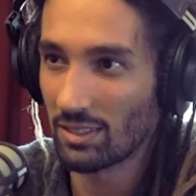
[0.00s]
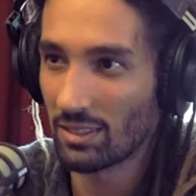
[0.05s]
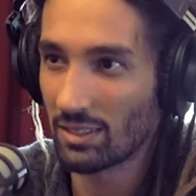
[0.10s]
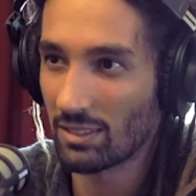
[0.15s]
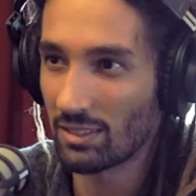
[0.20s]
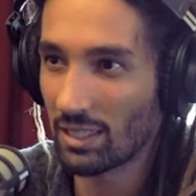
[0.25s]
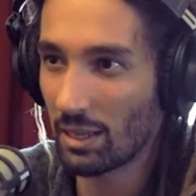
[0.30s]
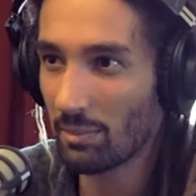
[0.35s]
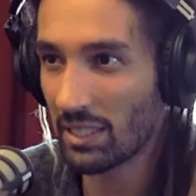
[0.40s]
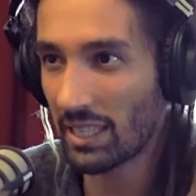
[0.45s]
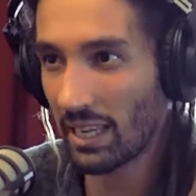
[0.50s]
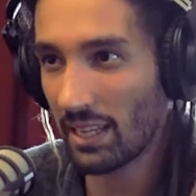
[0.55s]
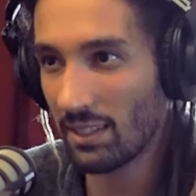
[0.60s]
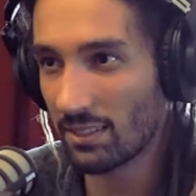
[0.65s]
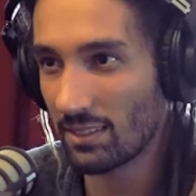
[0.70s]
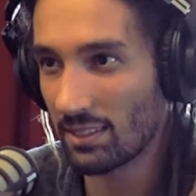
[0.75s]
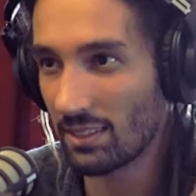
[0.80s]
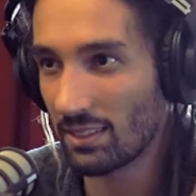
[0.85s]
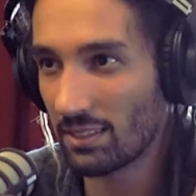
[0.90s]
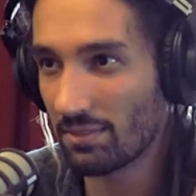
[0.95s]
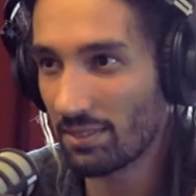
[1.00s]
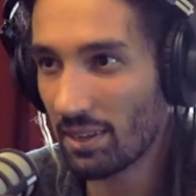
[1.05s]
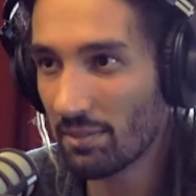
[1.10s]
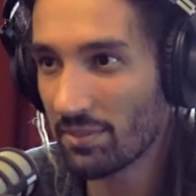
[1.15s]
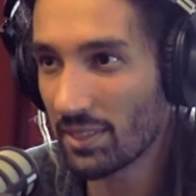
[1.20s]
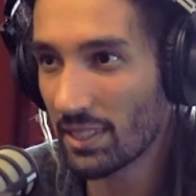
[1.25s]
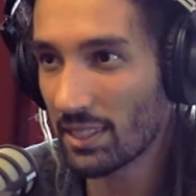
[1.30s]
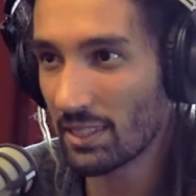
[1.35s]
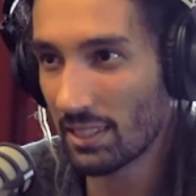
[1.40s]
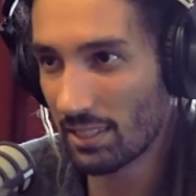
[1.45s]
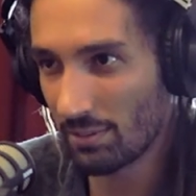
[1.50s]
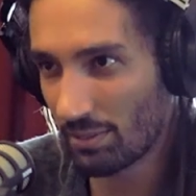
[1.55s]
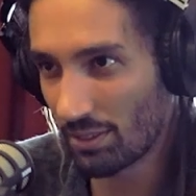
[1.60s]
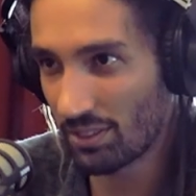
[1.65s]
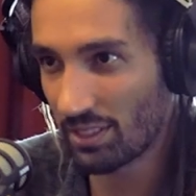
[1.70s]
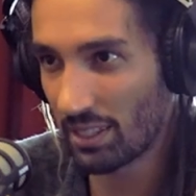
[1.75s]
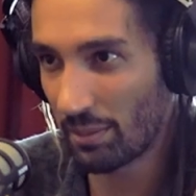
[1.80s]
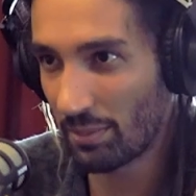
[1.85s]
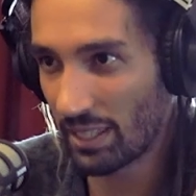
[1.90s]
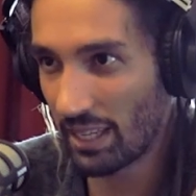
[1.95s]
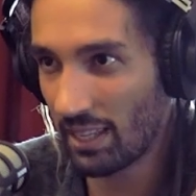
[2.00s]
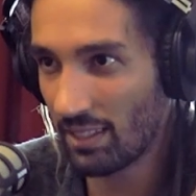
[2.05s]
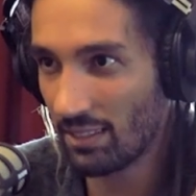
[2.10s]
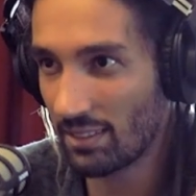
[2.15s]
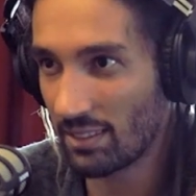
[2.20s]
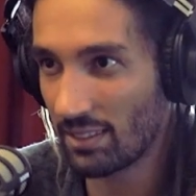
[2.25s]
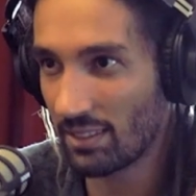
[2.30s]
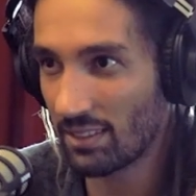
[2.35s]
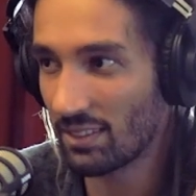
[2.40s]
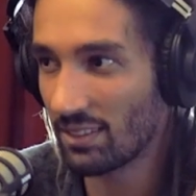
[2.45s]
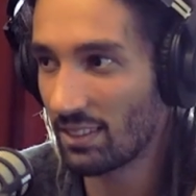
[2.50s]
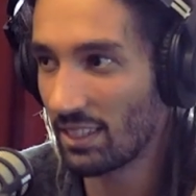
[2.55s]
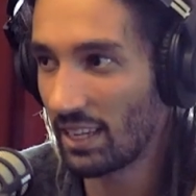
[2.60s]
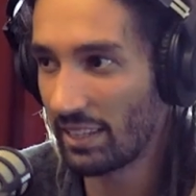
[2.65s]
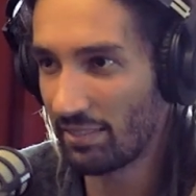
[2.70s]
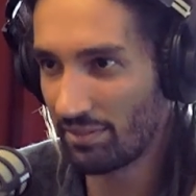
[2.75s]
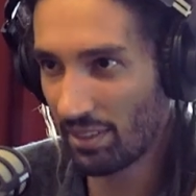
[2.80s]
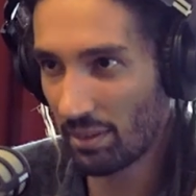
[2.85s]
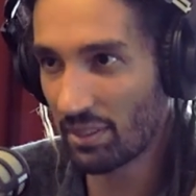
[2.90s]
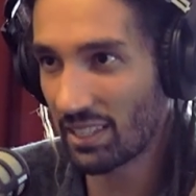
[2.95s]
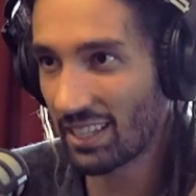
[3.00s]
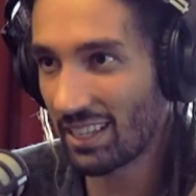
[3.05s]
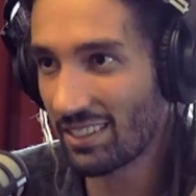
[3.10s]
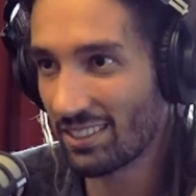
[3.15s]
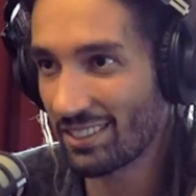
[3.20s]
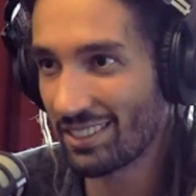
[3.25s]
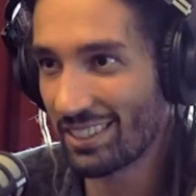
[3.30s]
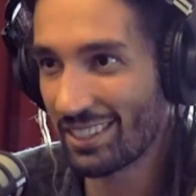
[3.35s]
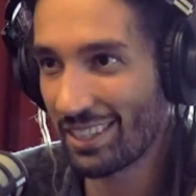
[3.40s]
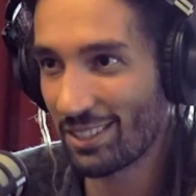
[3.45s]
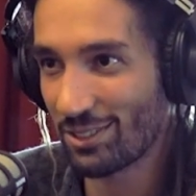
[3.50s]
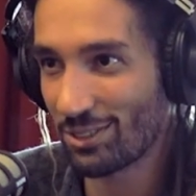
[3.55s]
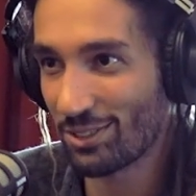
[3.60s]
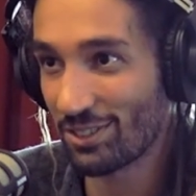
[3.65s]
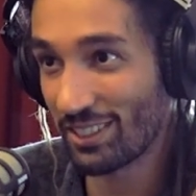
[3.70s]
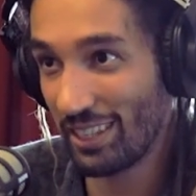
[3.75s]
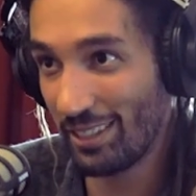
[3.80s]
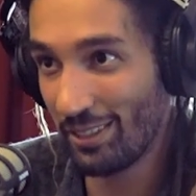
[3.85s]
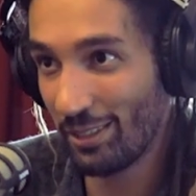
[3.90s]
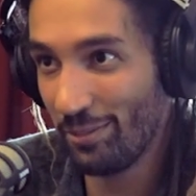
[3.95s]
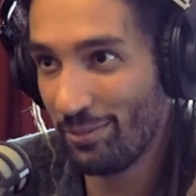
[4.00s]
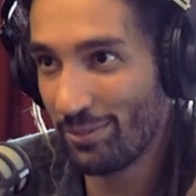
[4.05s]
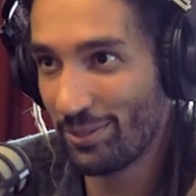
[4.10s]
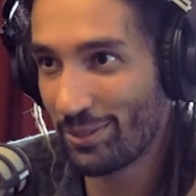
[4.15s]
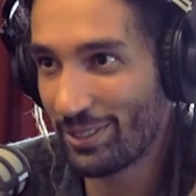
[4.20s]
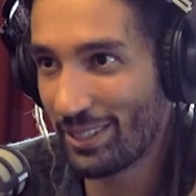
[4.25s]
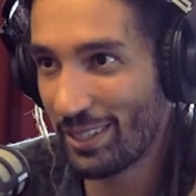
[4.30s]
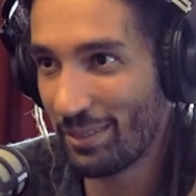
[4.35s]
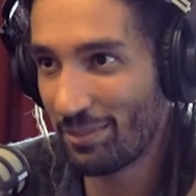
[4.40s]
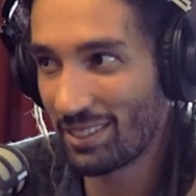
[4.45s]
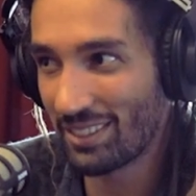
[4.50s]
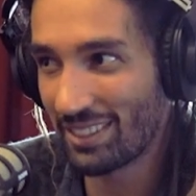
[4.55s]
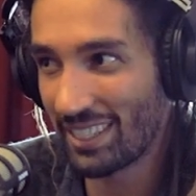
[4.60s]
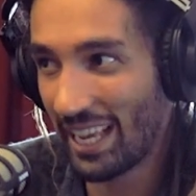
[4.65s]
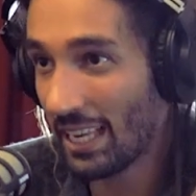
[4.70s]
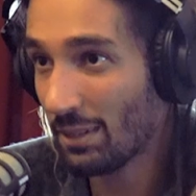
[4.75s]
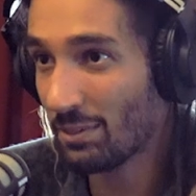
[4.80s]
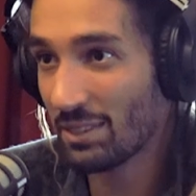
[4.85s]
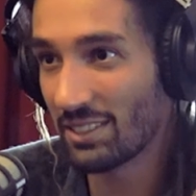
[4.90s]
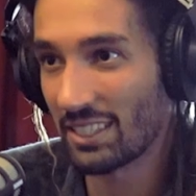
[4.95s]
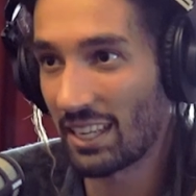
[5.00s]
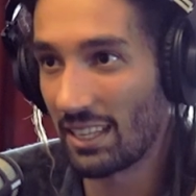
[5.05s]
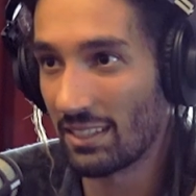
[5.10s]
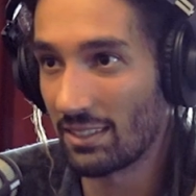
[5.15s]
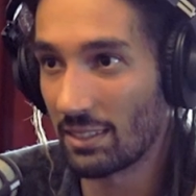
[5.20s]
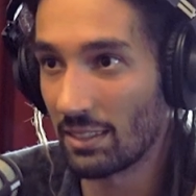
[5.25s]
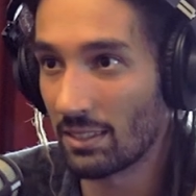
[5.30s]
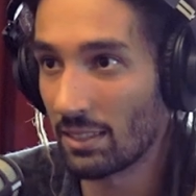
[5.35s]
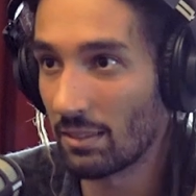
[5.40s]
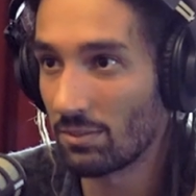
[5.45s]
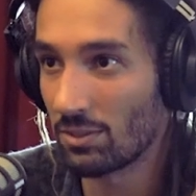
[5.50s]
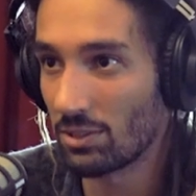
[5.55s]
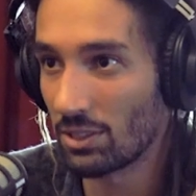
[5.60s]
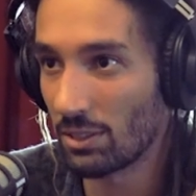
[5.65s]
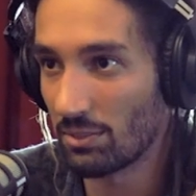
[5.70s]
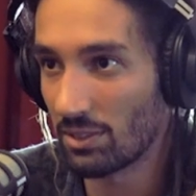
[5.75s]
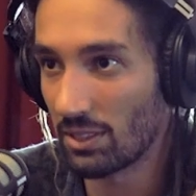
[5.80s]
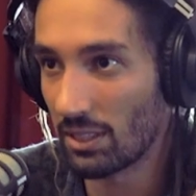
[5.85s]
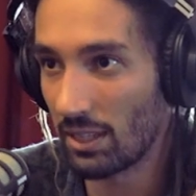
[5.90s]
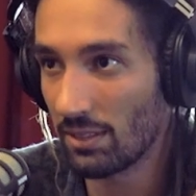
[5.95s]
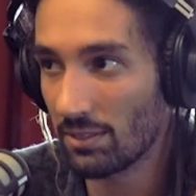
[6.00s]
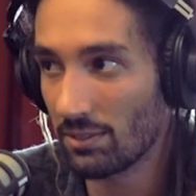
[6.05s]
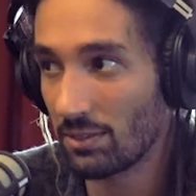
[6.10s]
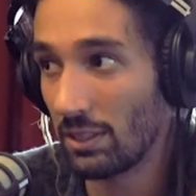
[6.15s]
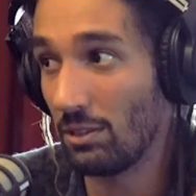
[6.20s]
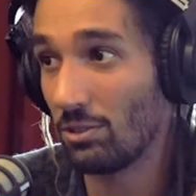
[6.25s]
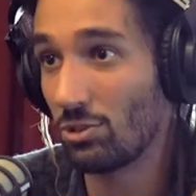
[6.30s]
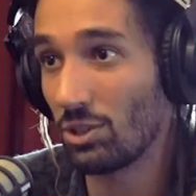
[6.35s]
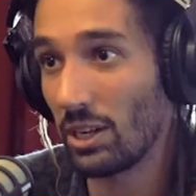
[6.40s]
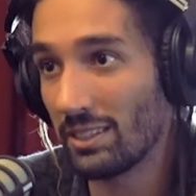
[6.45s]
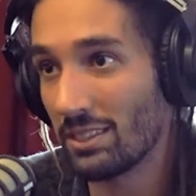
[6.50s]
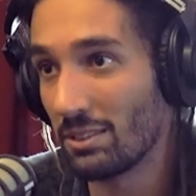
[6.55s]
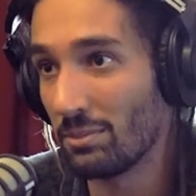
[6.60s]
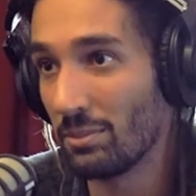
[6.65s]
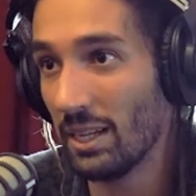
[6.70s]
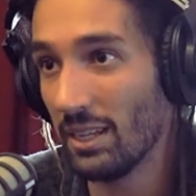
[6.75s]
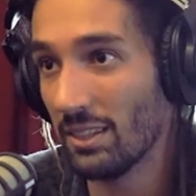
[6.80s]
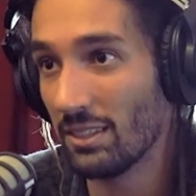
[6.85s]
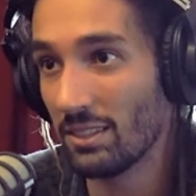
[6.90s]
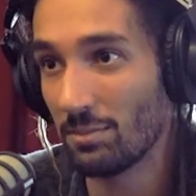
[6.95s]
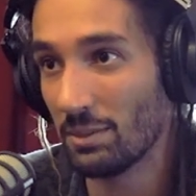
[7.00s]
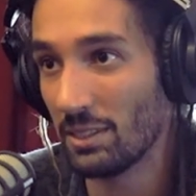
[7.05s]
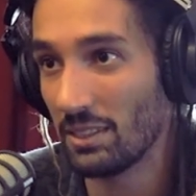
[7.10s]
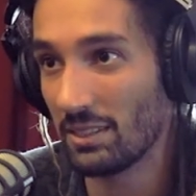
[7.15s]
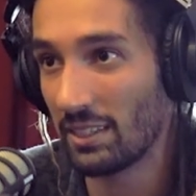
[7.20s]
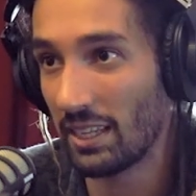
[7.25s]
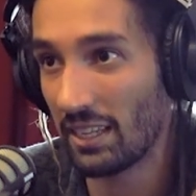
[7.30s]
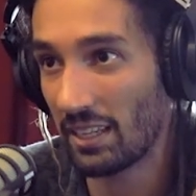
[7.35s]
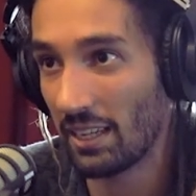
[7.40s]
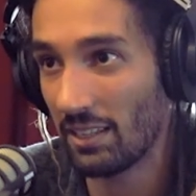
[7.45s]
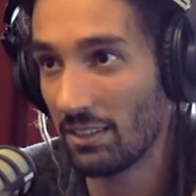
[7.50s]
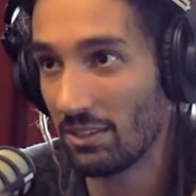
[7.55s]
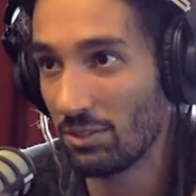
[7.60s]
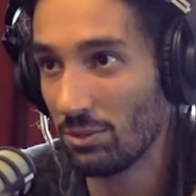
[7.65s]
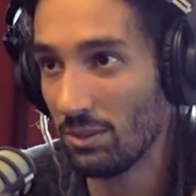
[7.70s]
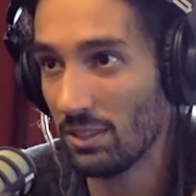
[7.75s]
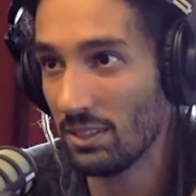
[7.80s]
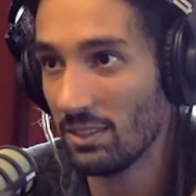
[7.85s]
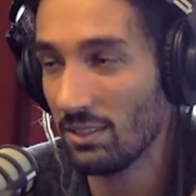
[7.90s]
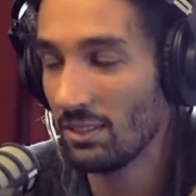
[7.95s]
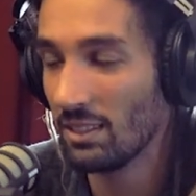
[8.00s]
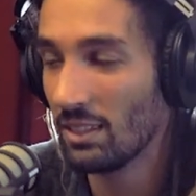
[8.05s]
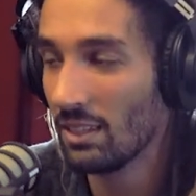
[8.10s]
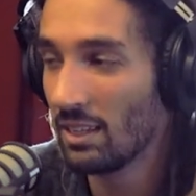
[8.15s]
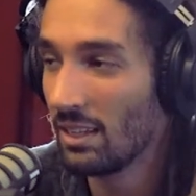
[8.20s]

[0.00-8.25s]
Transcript: Because I'm against it. If I'm vegan, it's because I'm against it. And if I'm against it, then I should stand up for them. Because the animals can't stand up for themselves. They try their best, but they can't do it.